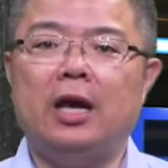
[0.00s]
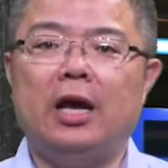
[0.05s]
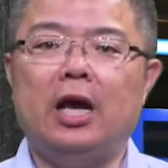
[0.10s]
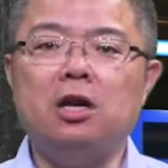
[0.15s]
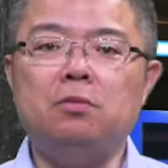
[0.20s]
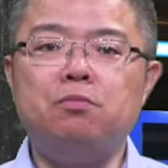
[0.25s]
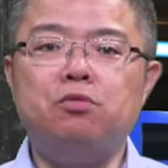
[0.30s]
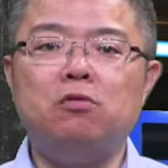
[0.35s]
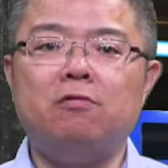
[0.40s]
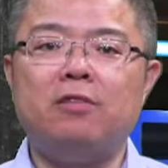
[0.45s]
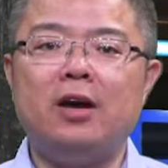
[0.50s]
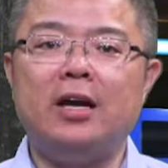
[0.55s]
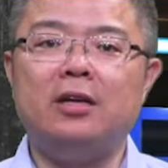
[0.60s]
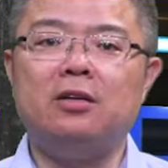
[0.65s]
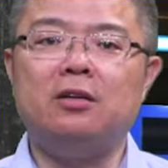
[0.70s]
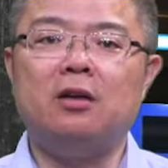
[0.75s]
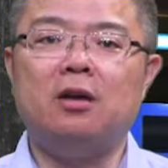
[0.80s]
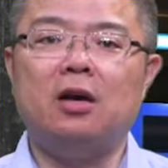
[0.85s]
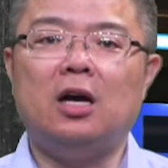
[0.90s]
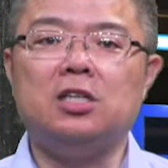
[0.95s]
and
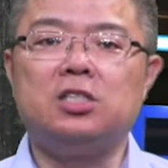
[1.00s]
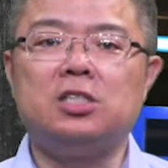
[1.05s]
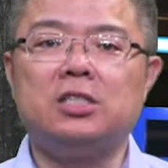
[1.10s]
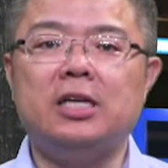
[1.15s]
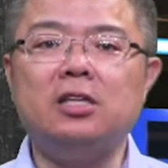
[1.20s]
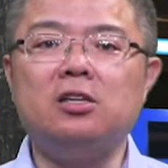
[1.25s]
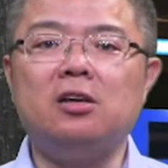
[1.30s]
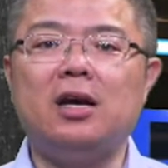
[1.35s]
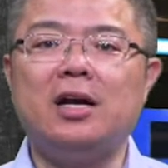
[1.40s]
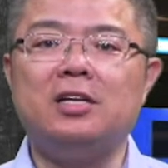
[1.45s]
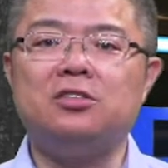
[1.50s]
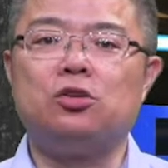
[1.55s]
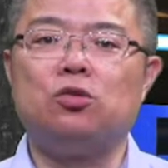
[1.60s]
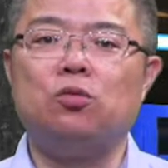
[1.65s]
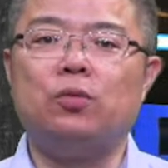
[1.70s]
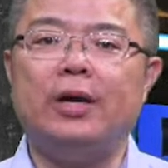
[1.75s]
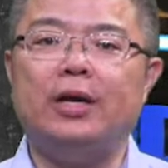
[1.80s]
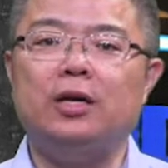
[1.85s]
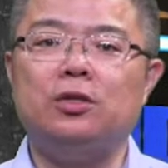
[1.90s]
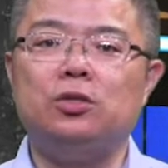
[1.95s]
provide a standardized
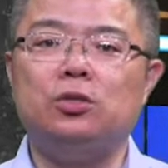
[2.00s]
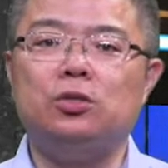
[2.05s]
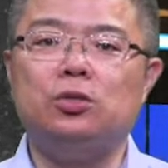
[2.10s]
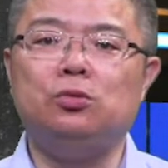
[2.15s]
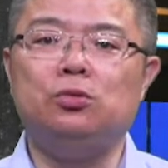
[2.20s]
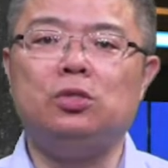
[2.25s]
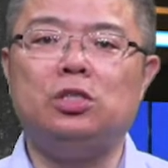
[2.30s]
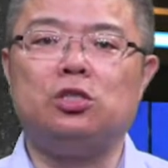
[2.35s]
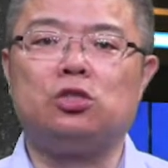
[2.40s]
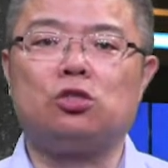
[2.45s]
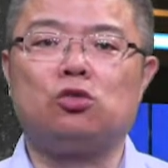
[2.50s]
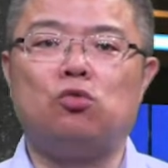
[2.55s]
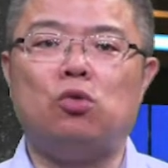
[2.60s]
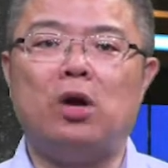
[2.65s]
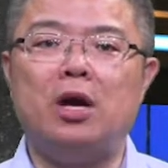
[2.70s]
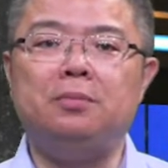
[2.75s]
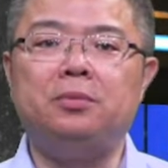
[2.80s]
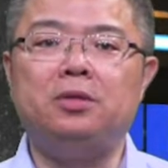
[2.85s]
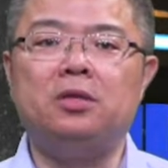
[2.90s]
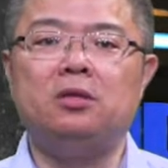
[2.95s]
way to
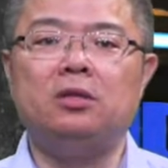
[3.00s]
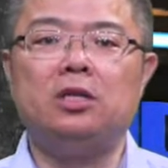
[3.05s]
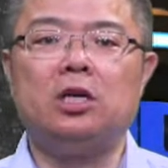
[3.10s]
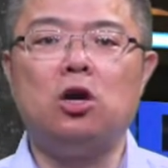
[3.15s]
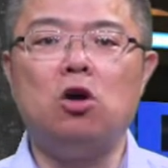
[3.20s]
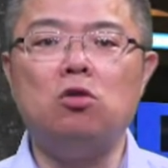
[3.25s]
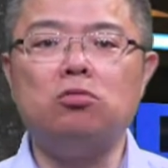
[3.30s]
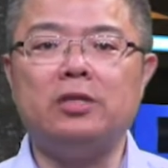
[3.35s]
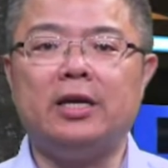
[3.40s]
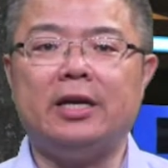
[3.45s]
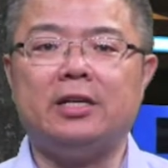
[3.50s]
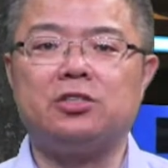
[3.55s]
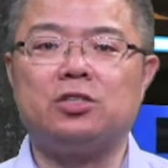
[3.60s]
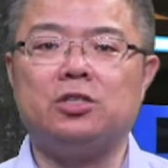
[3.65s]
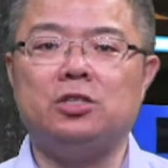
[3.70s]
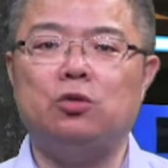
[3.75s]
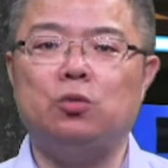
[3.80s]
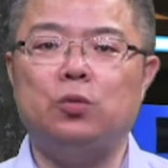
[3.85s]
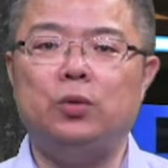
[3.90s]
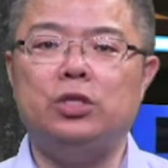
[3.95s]
describe the context
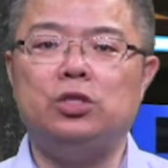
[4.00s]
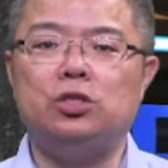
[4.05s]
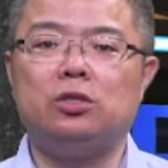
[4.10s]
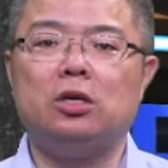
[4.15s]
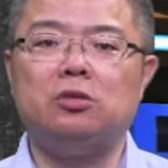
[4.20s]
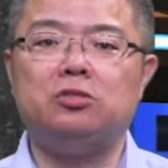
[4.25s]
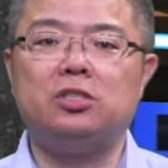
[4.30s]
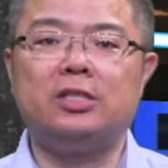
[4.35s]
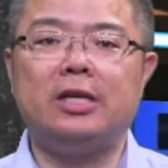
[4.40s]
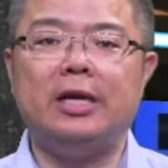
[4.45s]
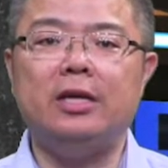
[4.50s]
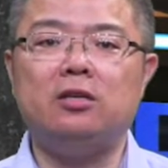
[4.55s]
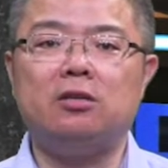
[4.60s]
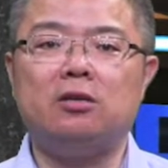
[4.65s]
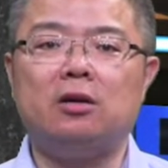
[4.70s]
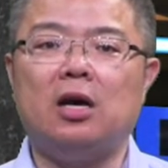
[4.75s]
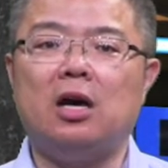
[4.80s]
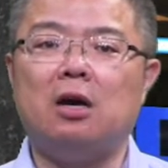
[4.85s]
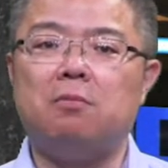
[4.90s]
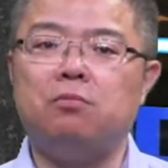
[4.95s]
in which those
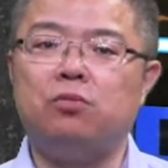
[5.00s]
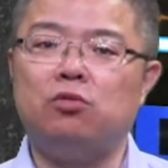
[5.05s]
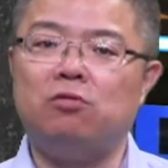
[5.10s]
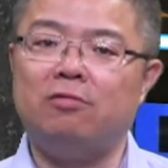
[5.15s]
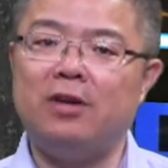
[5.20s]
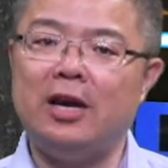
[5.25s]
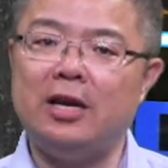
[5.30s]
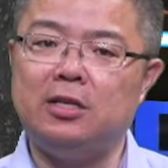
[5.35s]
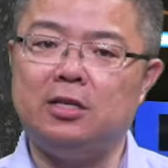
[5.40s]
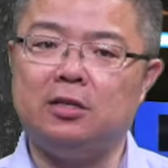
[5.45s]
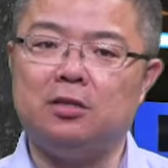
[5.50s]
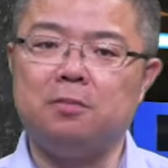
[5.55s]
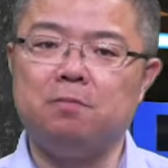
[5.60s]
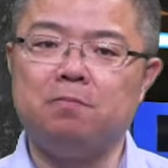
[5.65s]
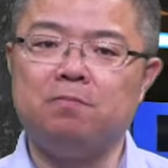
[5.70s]
data are provided.